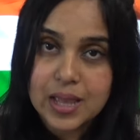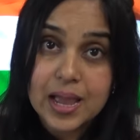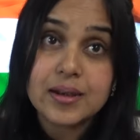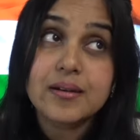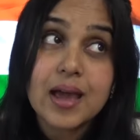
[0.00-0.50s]

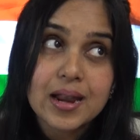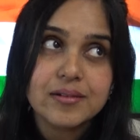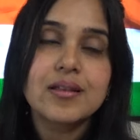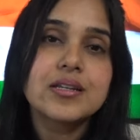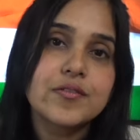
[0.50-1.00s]
and at
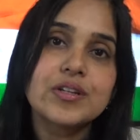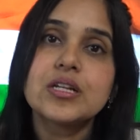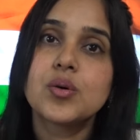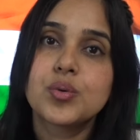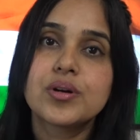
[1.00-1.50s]

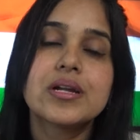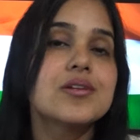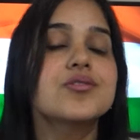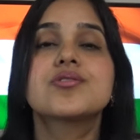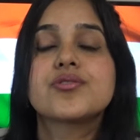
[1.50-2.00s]
relatively lower
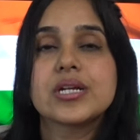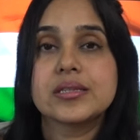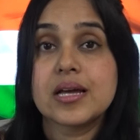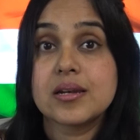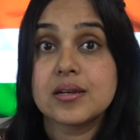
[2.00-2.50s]
interest
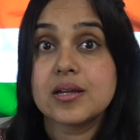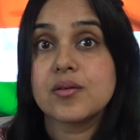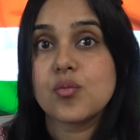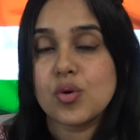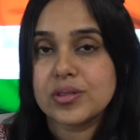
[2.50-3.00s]
rate than
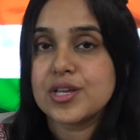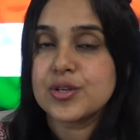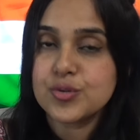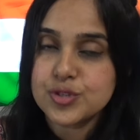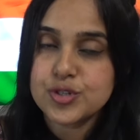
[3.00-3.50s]
what they
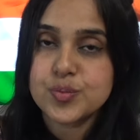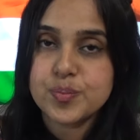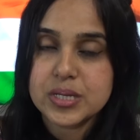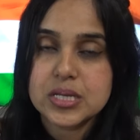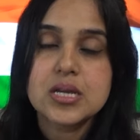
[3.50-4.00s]
used to
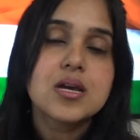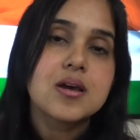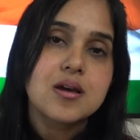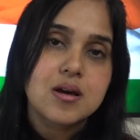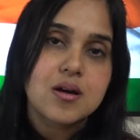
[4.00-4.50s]
be
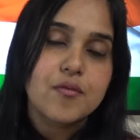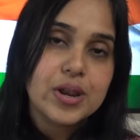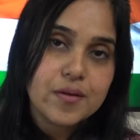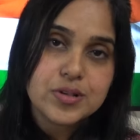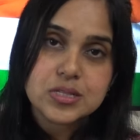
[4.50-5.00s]

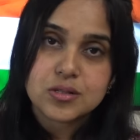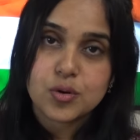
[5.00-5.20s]
when I was